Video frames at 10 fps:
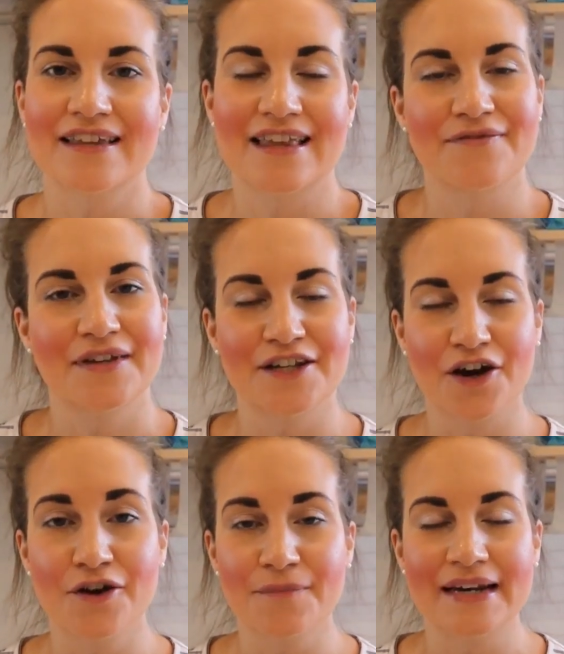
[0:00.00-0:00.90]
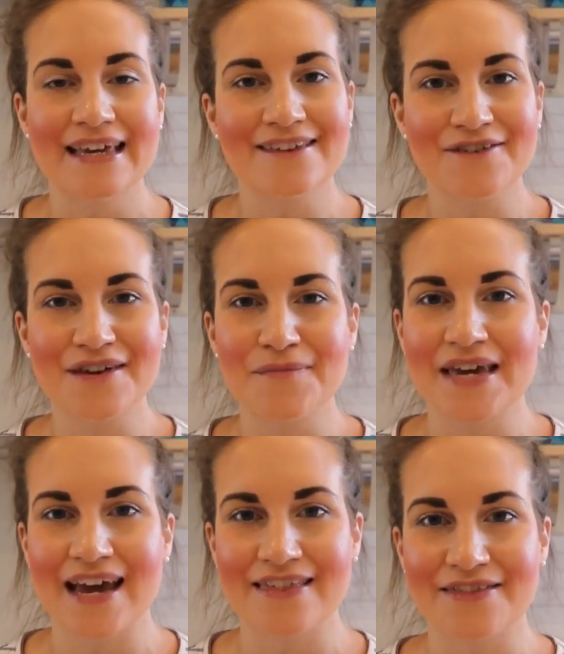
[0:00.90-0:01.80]
like this video, please do give
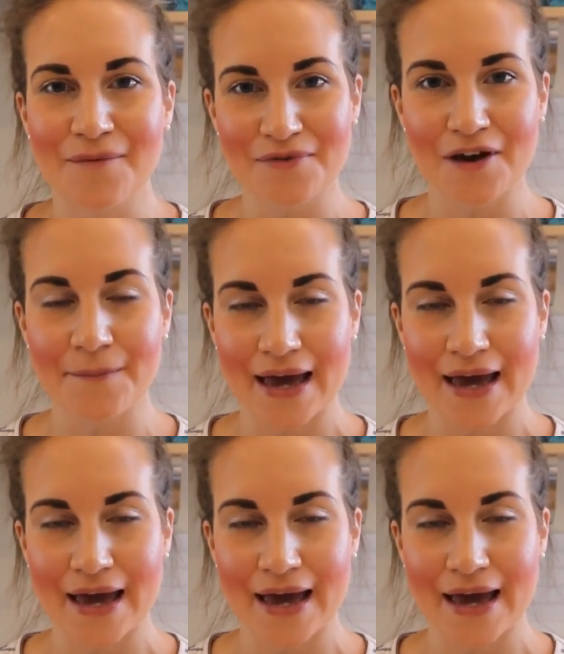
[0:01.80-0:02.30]
me a thumbs up